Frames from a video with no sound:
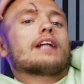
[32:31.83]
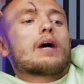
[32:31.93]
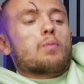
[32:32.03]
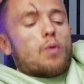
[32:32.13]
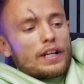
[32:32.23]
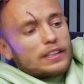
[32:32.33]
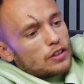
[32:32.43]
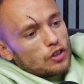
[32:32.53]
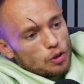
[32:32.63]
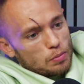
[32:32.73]
Like, what is
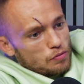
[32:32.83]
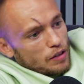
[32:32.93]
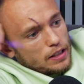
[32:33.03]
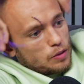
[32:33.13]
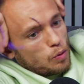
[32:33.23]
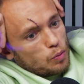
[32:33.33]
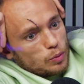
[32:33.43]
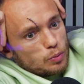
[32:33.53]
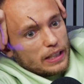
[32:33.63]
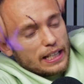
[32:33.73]
the human race? What
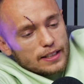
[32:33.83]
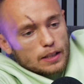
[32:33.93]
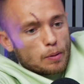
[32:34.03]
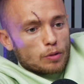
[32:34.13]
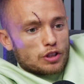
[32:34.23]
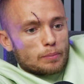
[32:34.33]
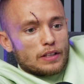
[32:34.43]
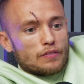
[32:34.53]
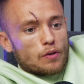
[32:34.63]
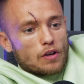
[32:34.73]
was we here supposed to
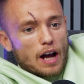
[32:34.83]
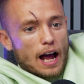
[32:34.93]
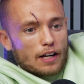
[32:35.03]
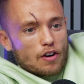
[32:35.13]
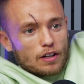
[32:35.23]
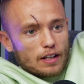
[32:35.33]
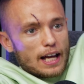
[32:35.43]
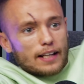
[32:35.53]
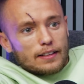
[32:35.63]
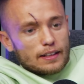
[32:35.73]
be for? I can't
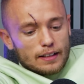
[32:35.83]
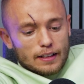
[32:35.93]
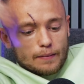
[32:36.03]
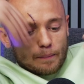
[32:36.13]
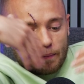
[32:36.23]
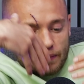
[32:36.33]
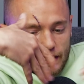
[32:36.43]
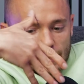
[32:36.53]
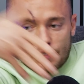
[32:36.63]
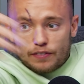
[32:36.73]
lie.
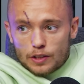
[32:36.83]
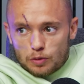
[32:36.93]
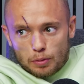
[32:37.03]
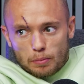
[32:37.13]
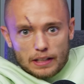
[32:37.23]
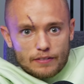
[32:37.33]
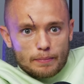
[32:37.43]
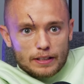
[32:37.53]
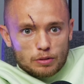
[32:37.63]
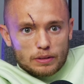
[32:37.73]
These things were probably never
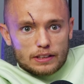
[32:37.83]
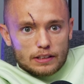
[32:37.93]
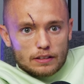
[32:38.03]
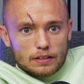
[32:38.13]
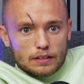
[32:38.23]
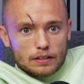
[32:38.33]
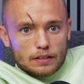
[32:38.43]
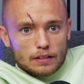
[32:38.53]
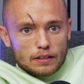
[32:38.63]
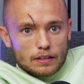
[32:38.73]
meant to exist.
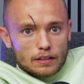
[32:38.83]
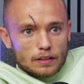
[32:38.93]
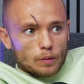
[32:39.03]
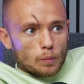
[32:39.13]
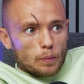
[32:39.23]
Mm.